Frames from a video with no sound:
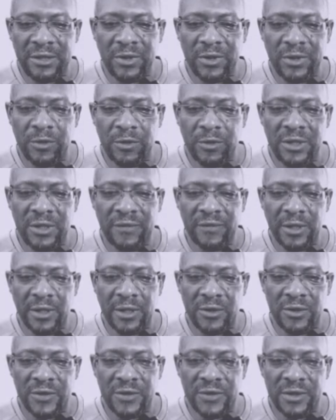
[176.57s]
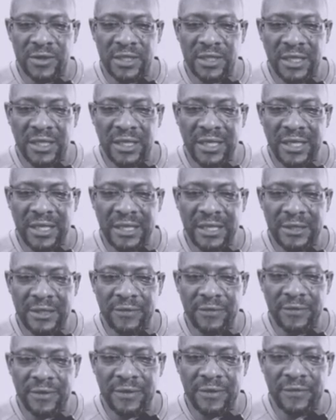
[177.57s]
and we would have lost the kind
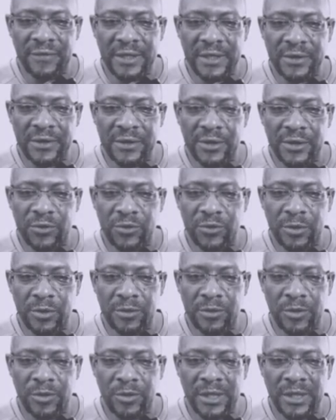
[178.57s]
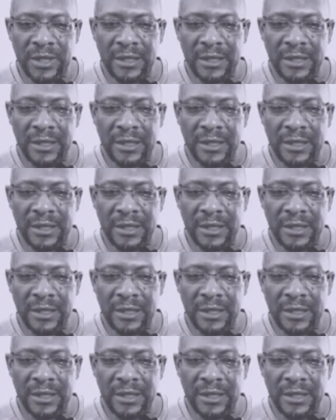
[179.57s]
of advantage, wouldn't we?